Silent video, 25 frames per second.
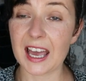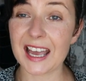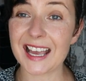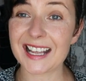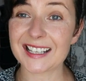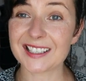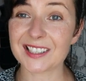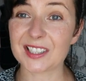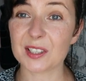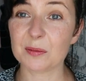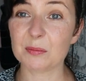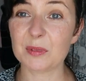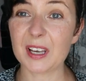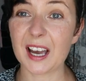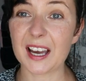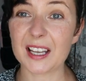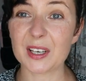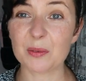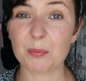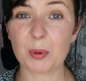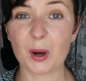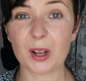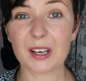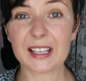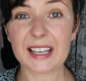It's some kind
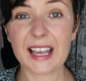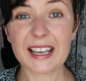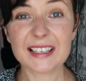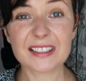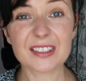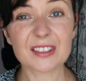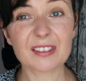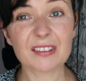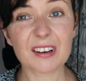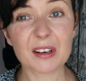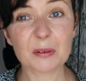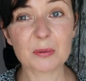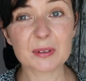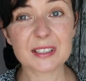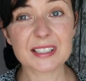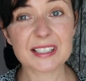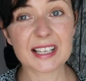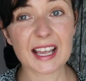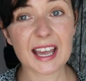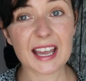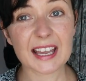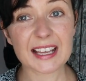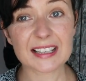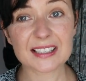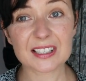of polyester, I would
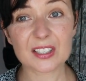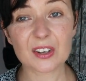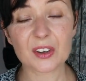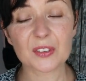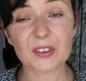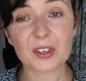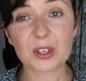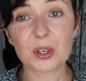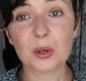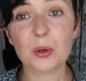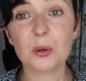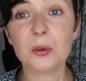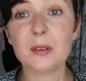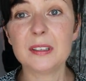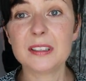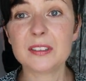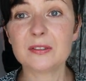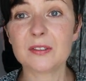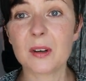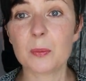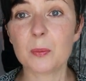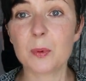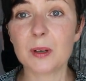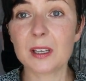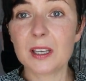say. It's not the coolest
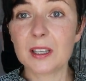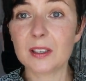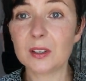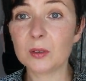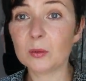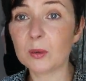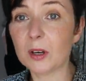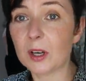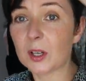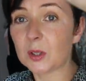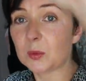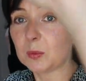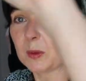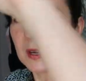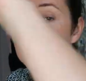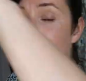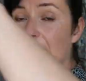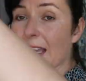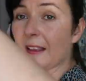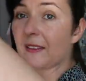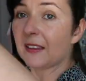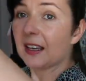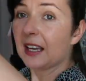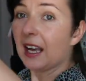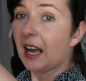fabric in the world, but
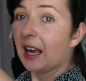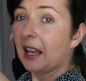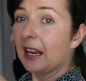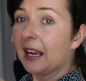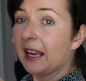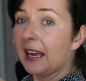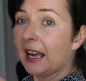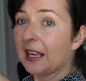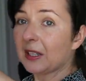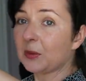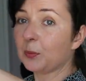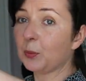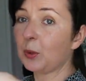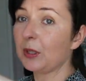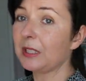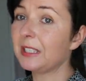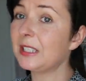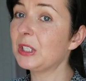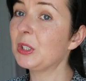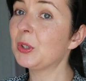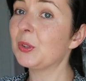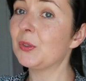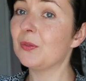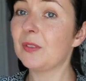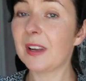again, the Calais has
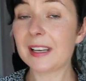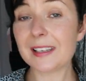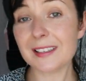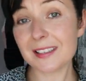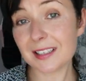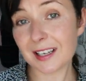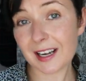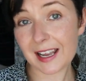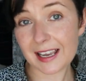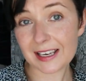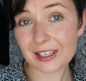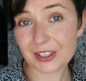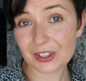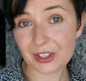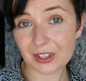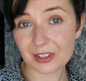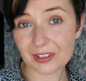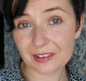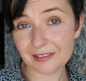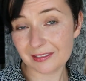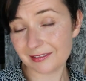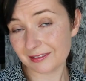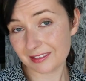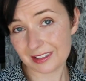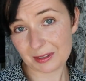pretty good
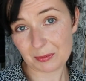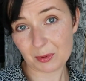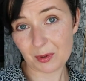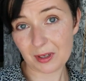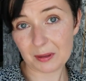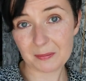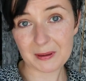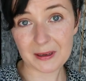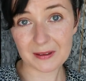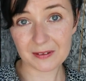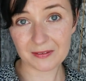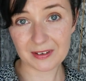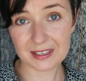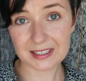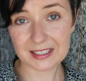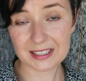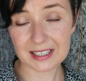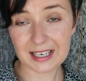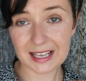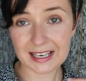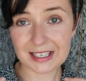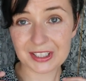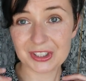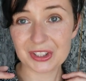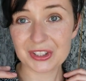ventilation. I'm all about the
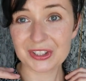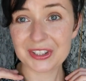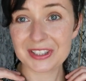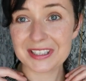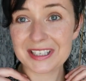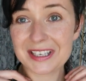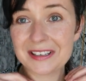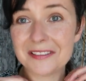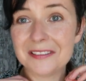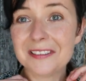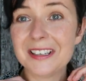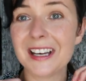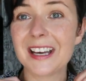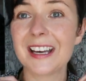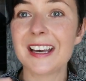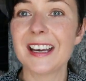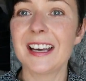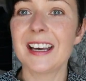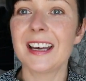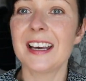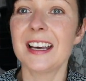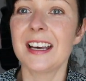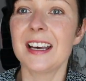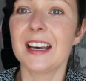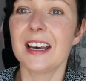ventilation still.
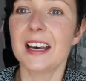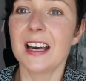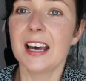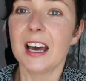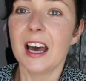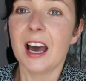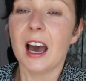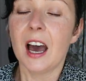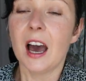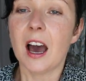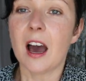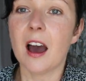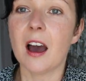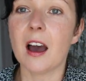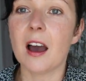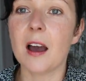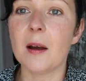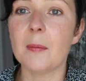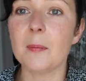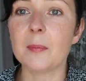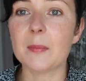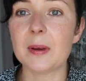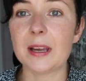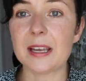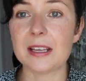
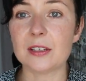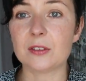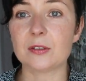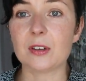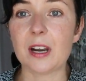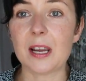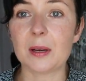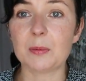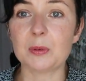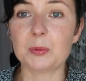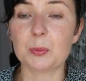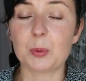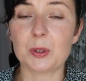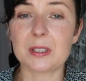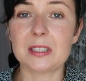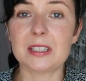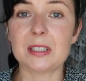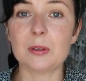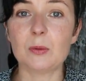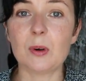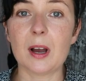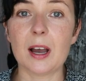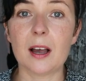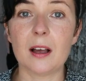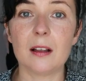It drapes
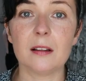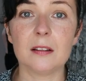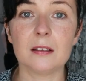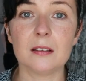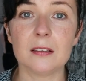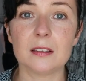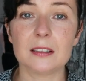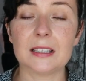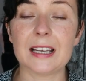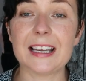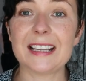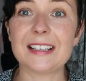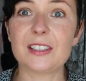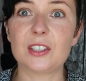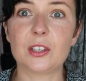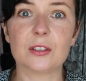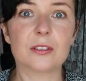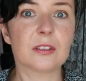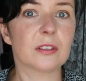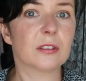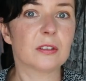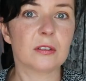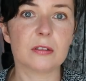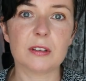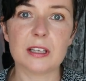pretty well. It
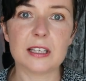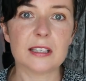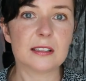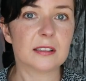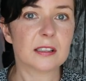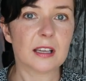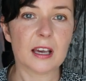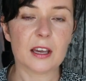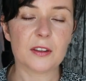doesn't crease.